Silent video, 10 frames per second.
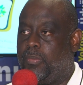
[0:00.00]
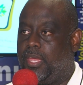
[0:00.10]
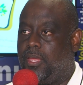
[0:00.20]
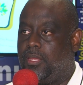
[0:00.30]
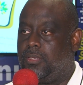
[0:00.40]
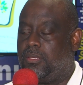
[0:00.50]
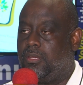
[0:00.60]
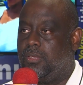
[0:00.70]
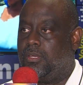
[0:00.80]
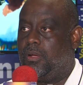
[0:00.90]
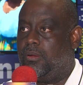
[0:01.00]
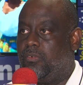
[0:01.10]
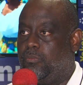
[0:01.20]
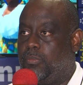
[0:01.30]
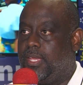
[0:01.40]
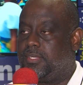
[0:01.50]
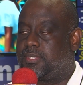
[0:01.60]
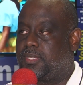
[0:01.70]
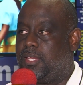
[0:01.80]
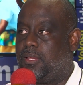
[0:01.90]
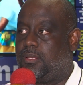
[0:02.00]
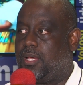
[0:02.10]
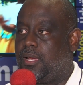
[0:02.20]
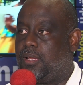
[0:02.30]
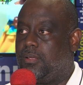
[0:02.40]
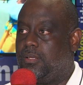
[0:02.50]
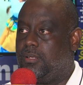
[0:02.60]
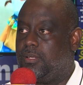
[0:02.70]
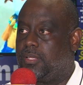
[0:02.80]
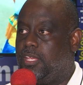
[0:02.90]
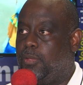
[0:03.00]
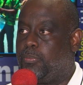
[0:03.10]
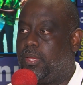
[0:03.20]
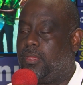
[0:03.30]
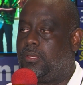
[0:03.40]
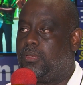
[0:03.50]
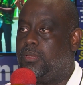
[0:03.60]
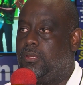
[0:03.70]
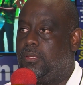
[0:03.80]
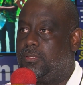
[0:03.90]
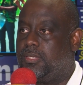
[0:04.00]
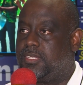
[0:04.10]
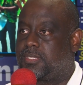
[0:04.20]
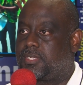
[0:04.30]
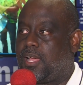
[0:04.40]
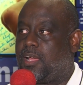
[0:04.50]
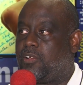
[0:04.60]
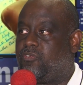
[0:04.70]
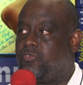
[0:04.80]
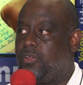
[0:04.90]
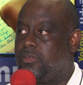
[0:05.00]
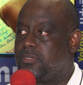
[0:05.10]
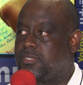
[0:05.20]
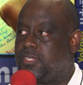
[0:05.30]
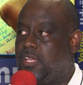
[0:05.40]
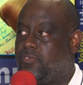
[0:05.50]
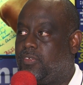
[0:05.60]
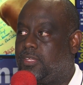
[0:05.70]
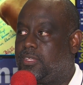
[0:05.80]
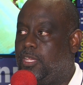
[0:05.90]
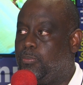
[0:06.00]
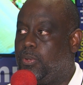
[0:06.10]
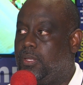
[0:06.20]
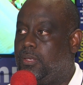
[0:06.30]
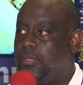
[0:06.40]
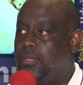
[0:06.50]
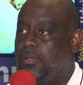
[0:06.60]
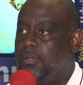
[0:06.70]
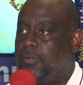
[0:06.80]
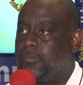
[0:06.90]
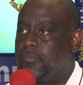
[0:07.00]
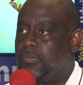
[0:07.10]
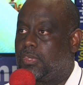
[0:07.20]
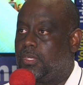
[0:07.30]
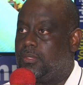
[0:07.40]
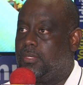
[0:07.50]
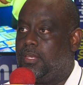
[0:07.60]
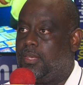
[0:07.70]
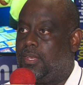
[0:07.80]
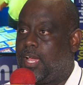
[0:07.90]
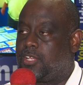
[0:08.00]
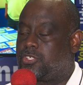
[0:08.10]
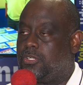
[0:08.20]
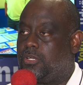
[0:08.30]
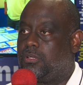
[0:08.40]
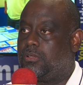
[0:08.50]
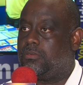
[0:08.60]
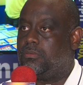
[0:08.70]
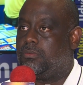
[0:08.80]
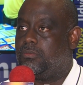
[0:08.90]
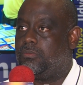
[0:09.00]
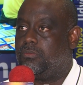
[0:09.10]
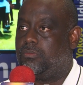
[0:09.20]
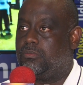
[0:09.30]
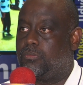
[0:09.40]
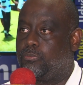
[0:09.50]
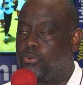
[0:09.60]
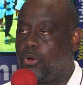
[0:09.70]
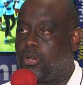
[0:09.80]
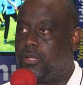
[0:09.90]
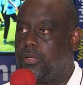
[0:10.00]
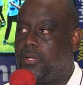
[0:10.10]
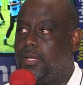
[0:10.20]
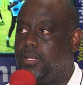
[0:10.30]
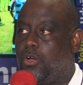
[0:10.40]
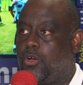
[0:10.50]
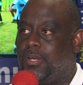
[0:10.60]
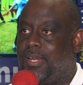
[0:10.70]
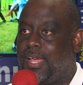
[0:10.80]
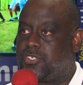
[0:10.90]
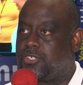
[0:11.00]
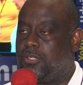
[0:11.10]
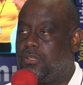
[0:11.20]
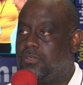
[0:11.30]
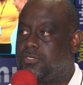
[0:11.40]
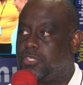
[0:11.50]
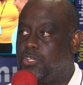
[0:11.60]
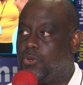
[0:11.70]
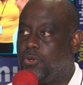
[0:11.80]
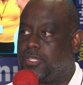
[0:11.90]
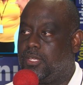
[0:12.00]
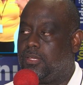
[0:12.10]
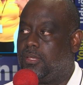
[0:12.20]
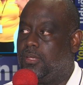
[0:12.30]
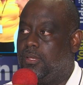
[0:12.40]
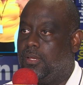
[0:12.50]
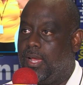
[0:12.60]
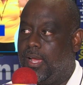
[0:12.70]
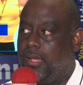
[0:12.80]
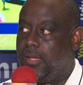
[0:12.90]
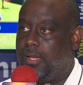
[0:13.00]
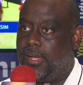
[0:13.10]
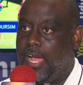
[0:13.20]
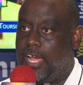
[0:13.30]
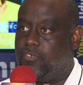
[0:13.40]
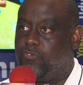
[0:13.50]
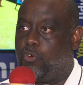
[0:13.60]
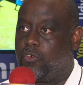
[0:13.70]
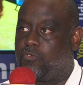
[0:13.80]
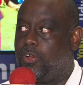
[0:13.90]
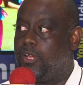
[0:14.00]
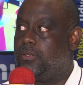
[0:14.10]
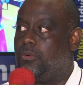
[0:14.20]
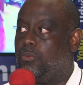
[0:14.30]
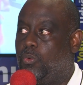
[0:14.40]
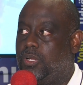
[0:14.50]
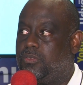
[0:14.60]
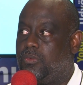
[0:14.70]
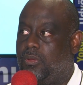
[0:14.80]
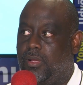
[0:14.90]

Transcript: mainstay, that keeping the staff safe and keeping the national product and our national security at the forefront was